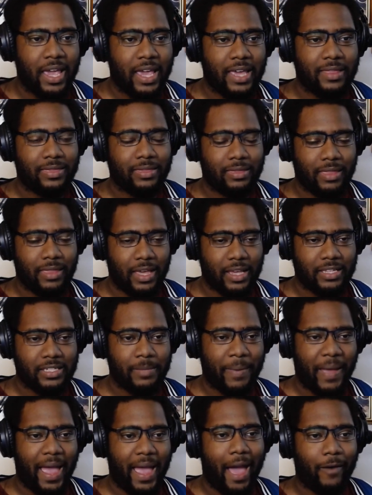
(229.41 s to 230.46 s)
he thinks
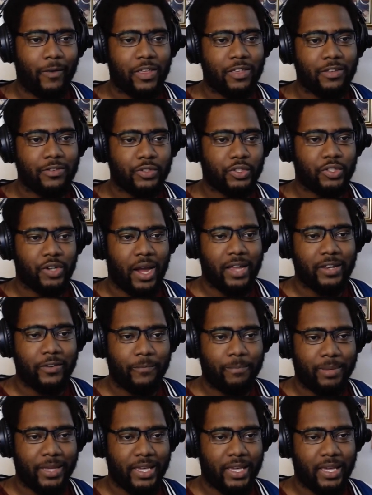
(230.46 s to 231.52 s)
about how he was trying to
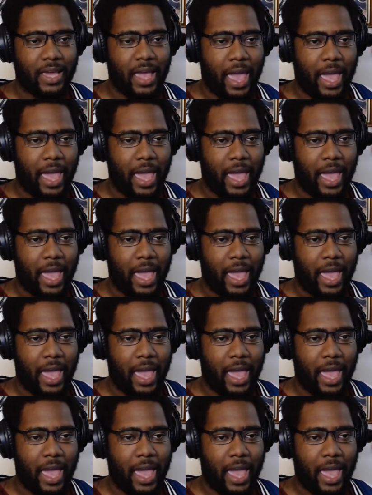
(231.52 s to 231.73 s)
be